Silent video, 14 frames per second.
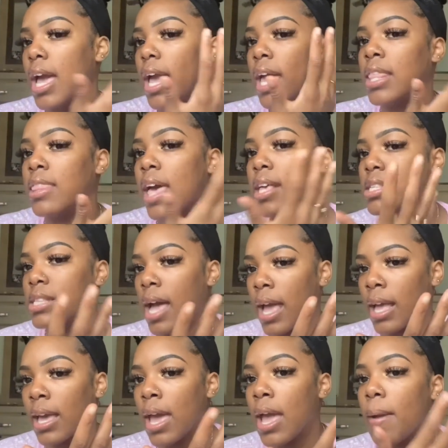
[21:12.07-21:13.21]
and that's
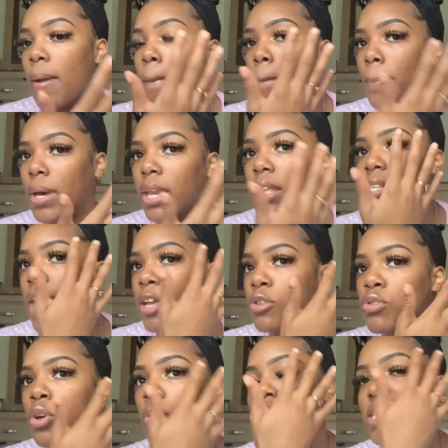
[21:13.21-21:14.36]
like, but it's like, you
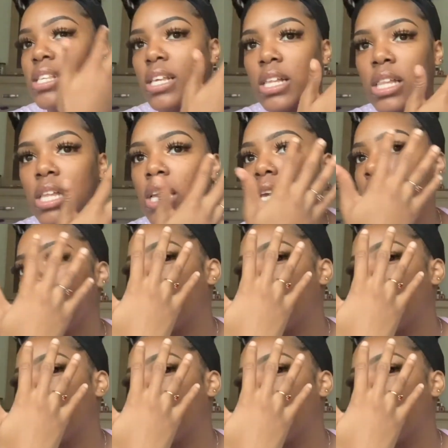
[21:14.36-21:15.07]
know, it's clean,